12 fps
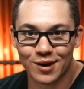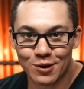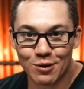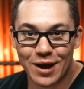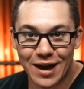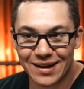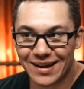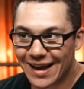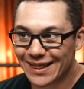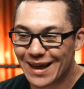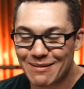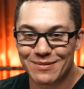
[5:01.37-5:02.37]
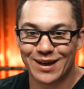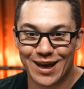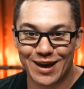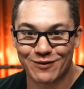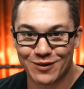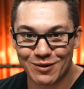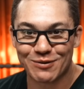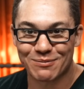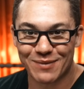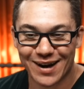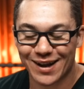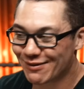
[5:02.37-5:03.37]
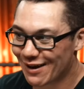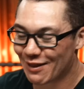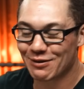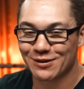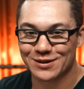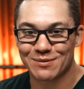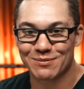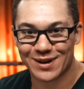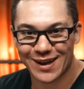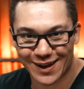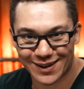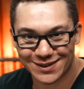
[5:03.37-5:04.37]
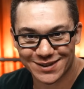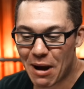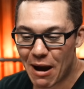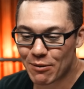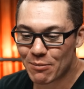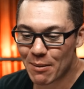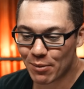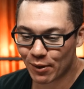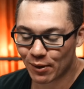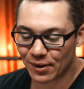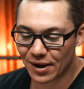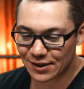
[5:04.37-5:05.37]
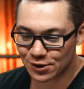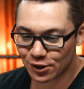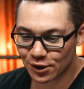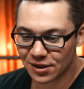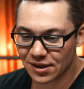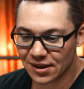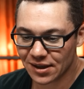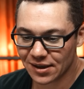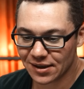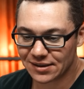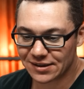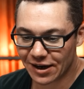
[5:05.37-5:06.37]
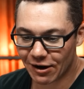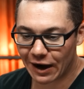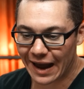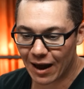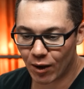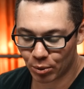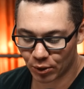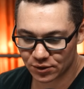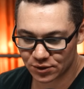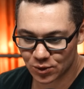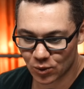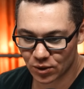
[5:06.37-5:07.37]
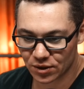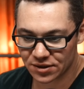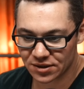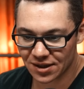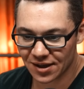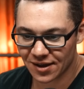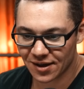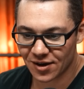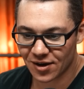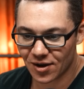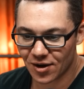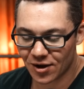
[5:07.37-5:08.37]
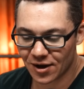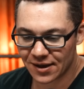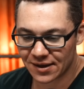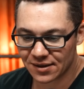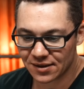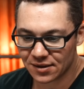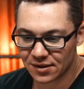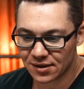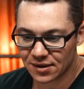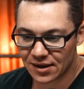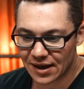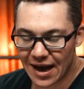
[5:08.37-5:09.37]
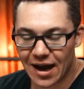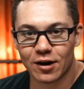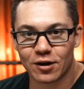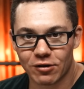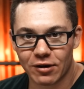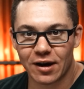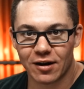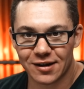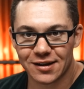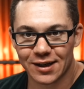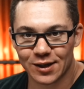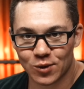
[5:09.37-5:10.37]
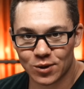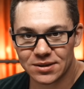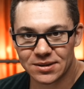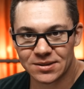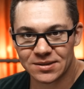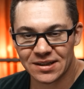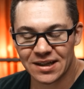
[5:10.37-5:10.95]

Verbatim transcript: you can get them to give you the money rather than somebody else. I remember I took Derek Halpern's course on how to create online courses.